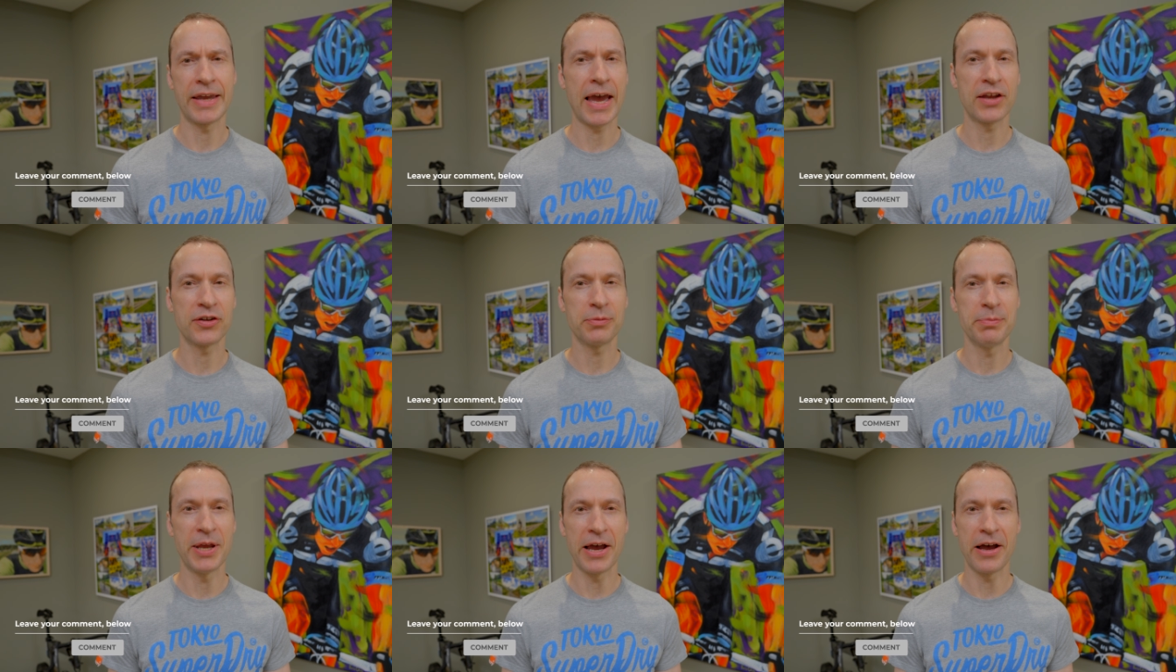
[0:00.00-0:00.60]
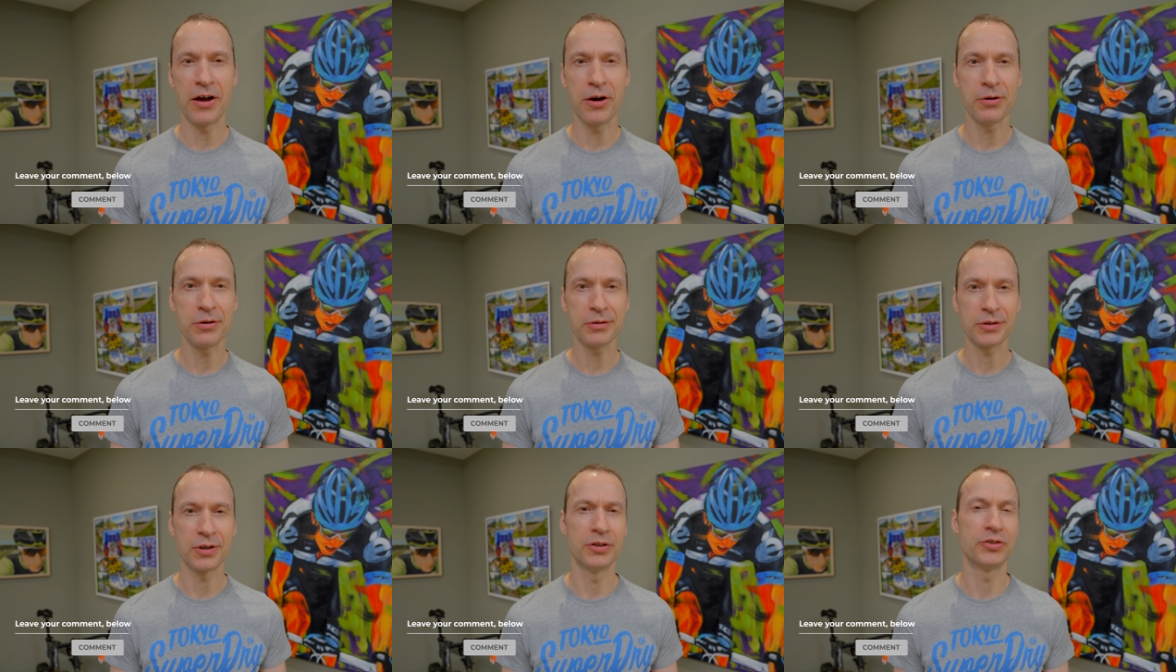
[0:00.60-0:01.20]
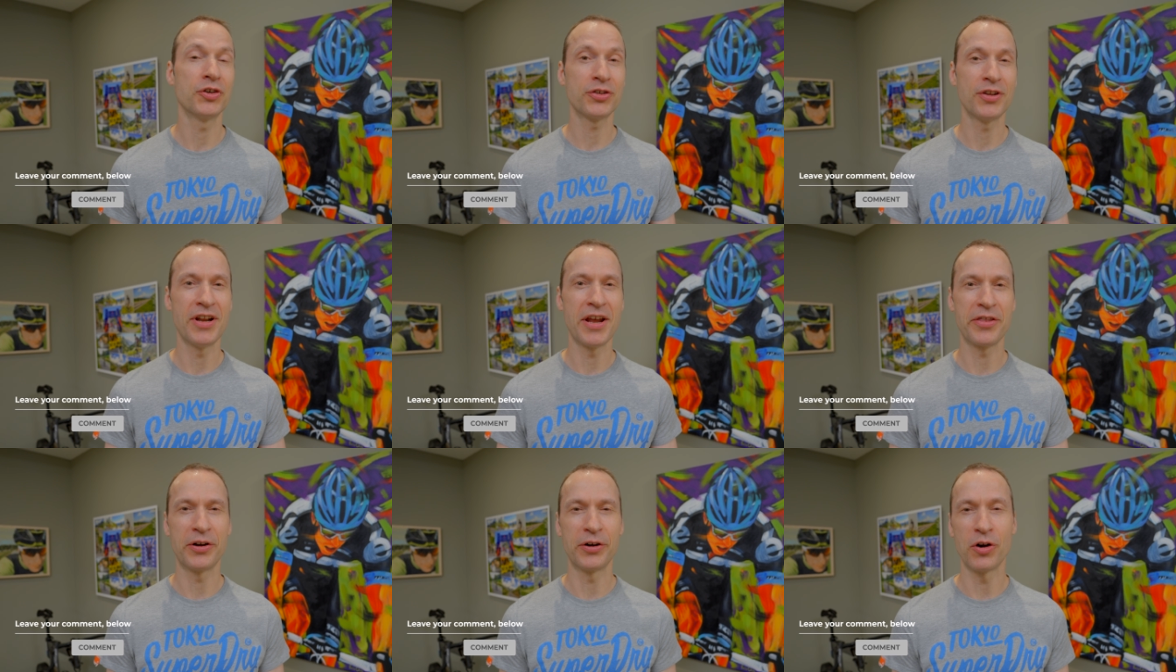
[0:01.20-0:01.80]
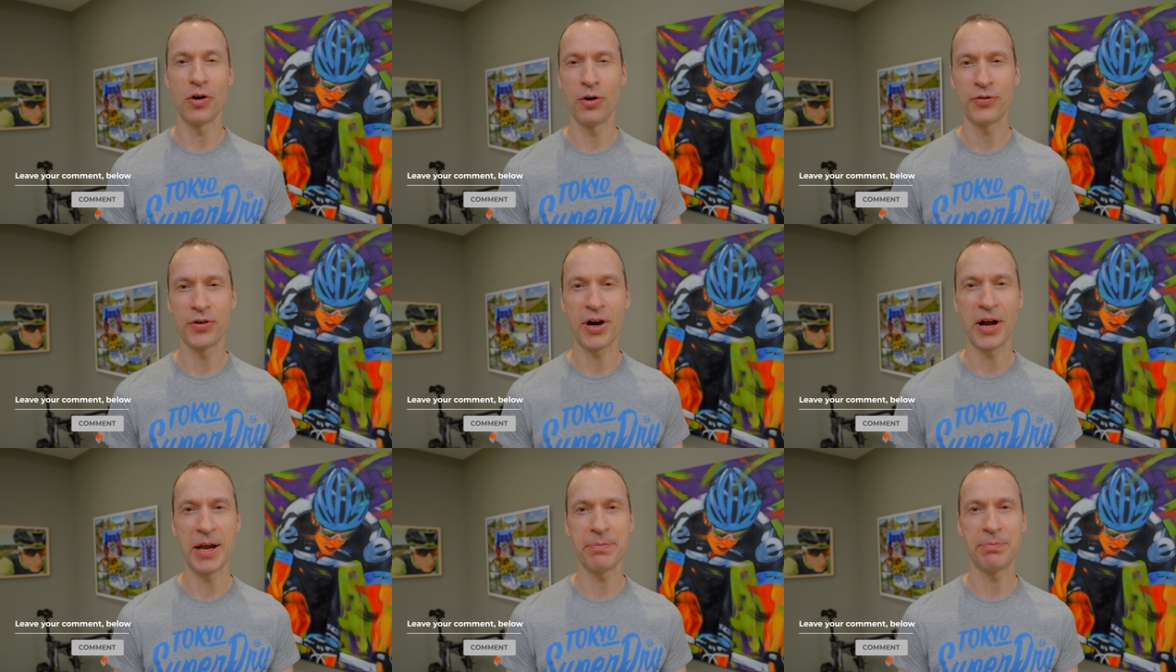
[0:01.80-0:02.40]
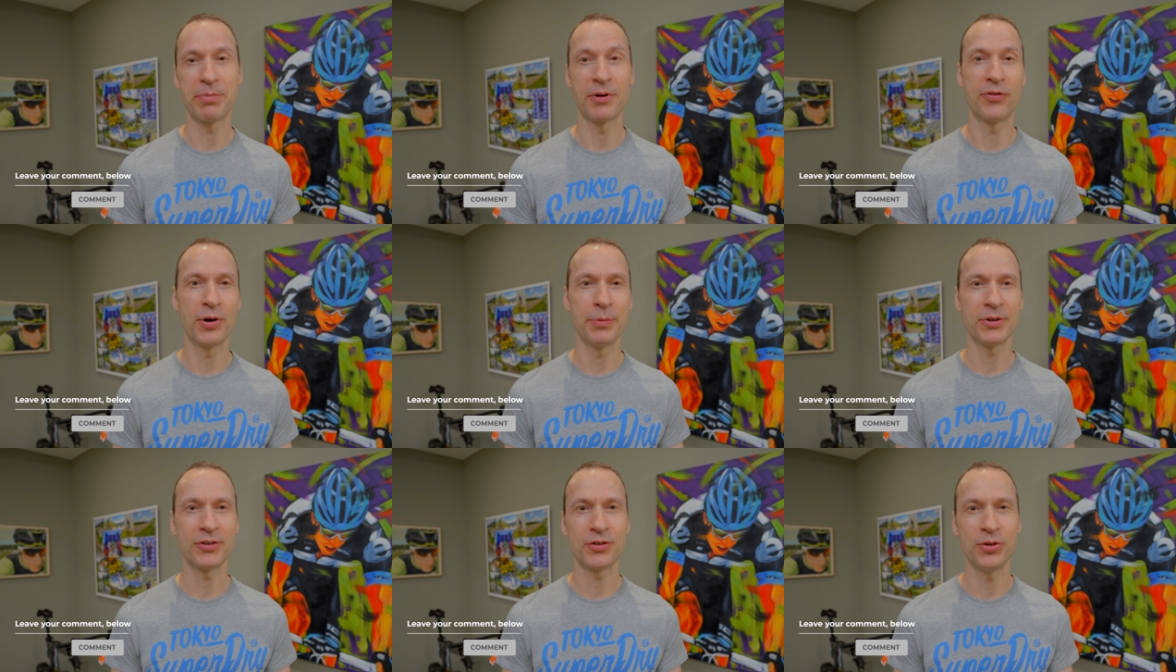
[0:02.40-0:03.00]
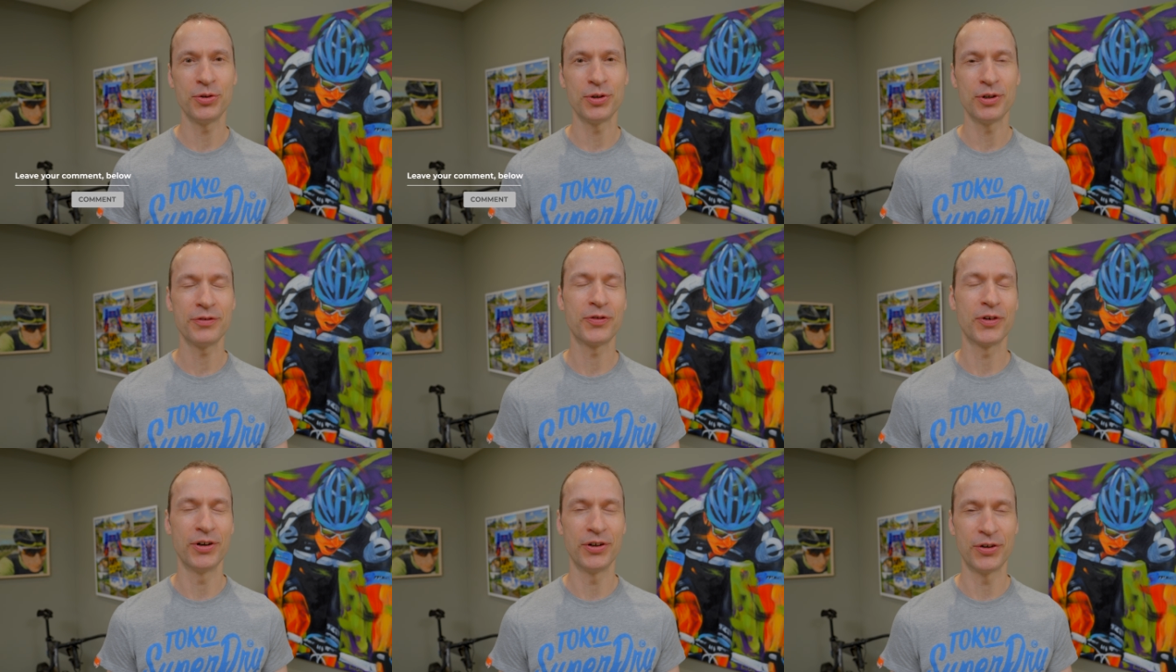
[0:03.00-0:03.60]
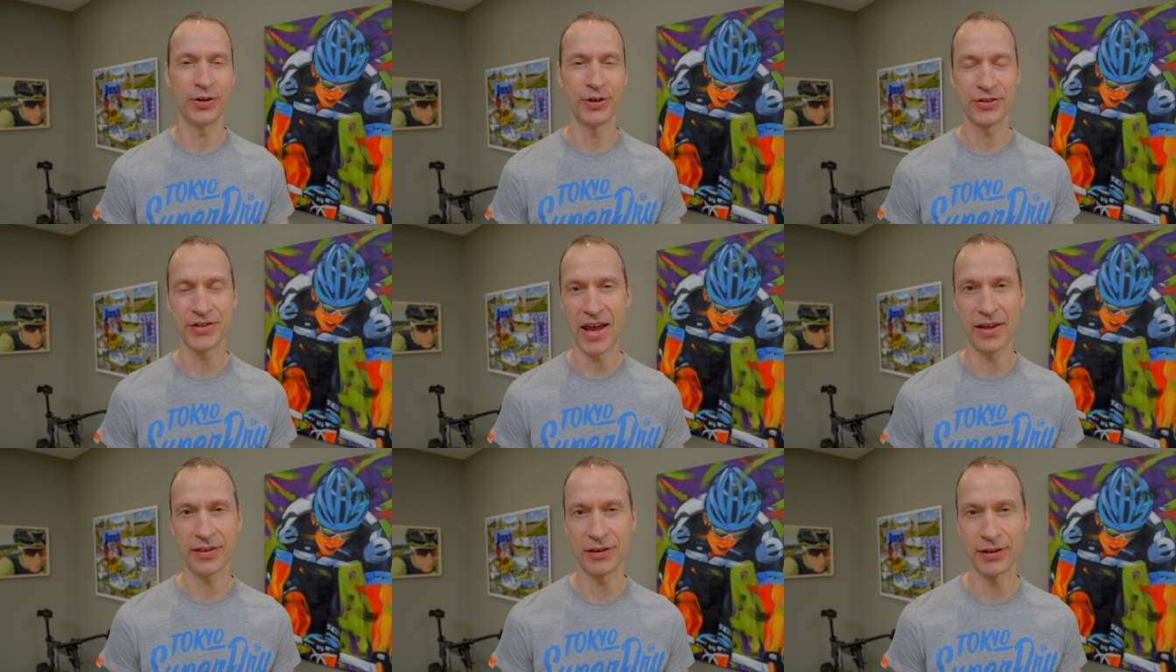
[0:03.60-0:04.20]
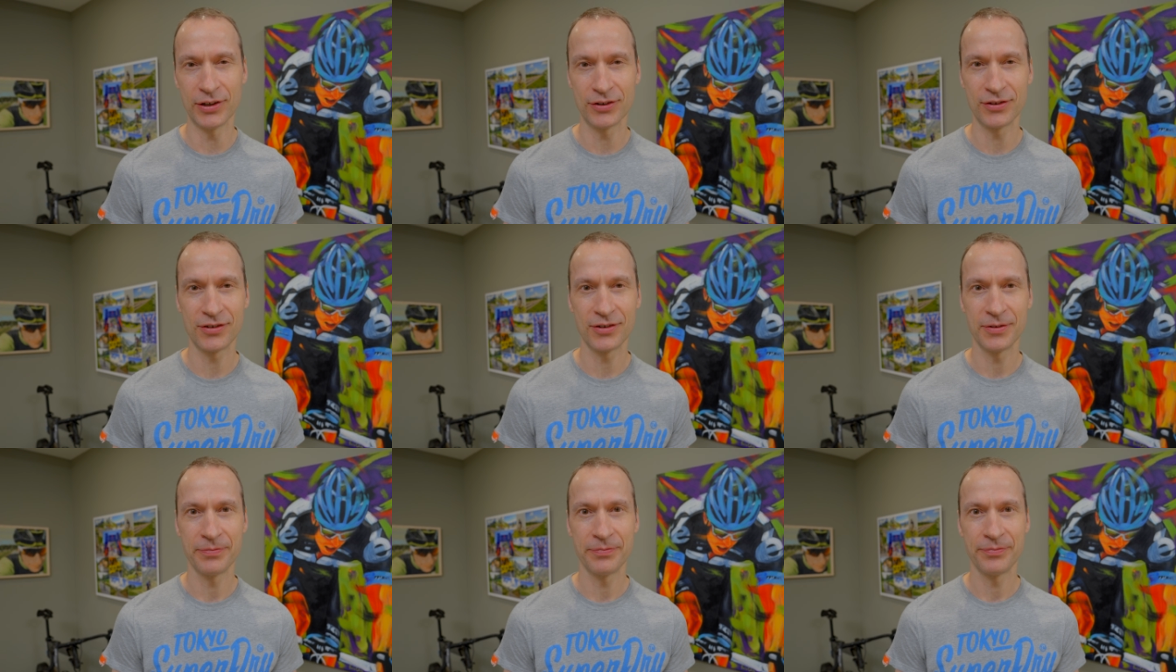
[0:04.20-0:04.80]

cat's meow or just another overhyped performance tool for endurance athletes?